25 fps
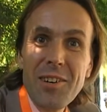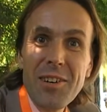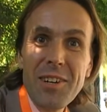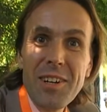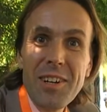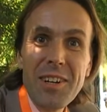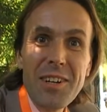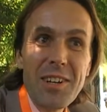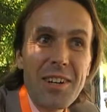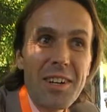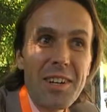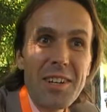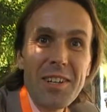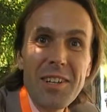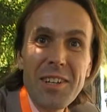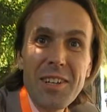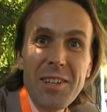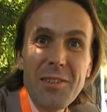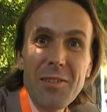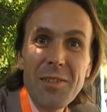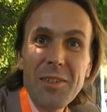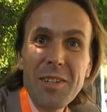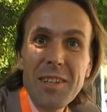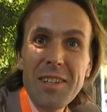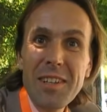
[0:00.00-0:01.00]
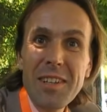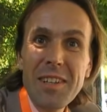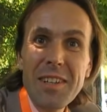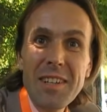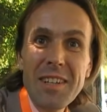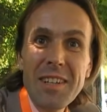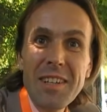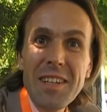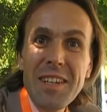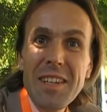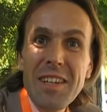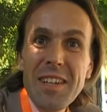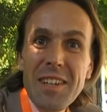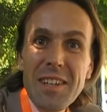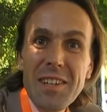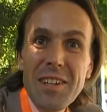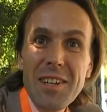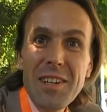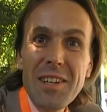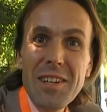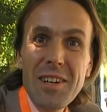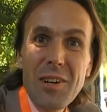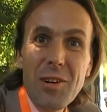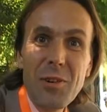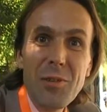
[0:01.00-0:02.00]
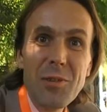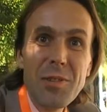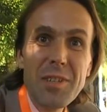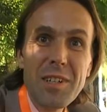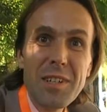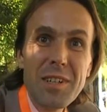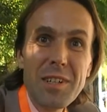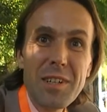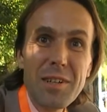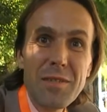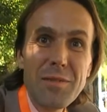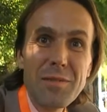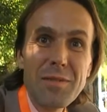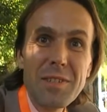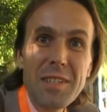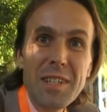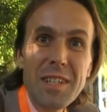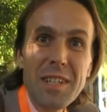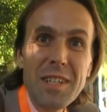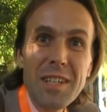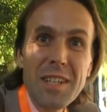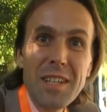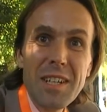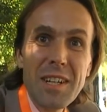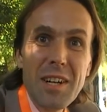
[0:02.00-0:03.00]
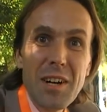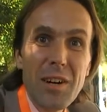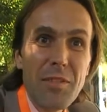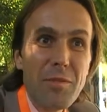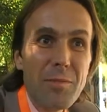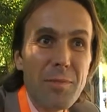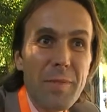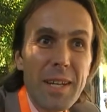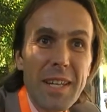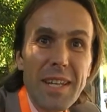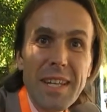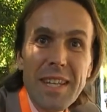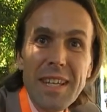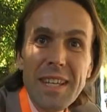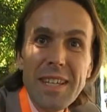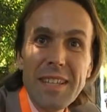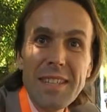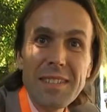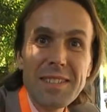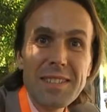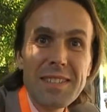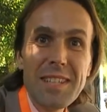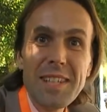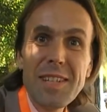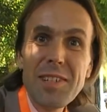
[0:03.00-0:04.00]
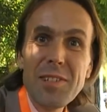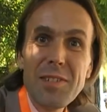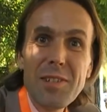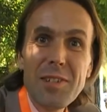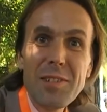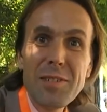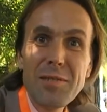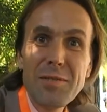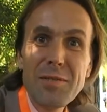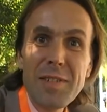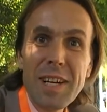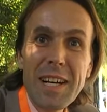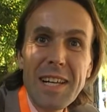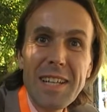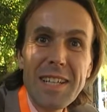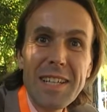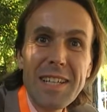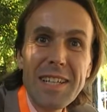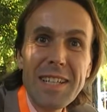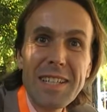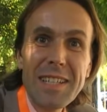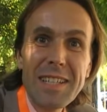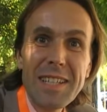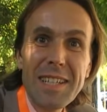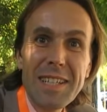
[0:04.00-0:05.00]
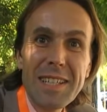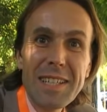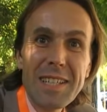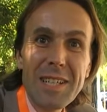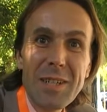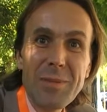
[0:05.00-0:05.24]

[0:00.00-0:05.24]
or, or, you know the the the owner of, uh, of many Silicon Valley uh,